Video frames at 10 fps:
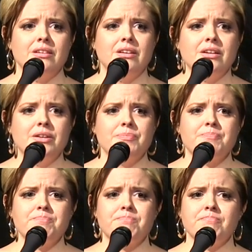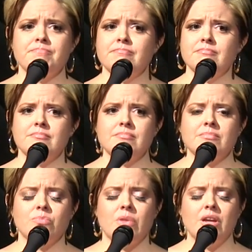
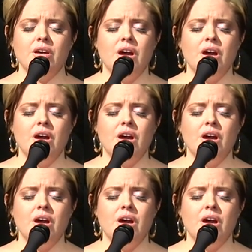Nothing is said.